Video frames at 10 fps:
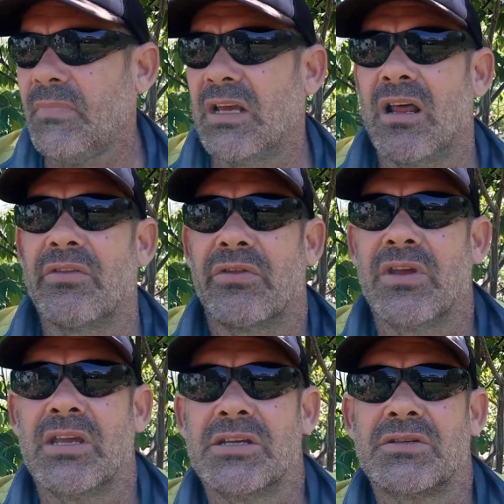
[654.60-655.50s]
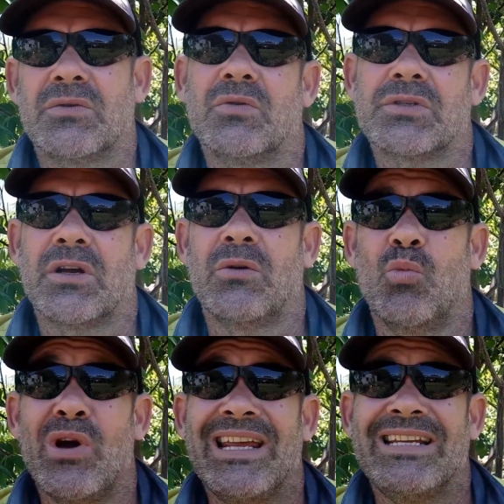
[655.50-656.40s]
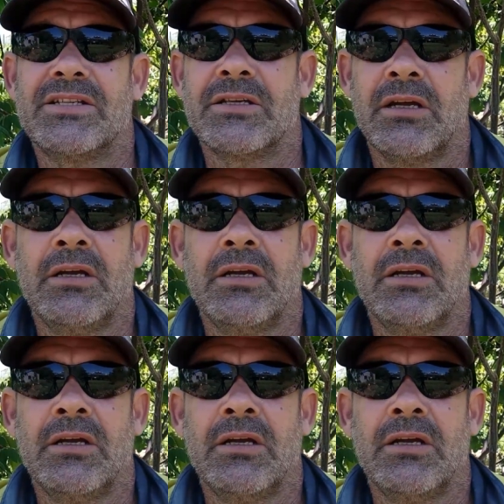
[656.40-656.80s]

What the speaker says: Another thing is also weeds.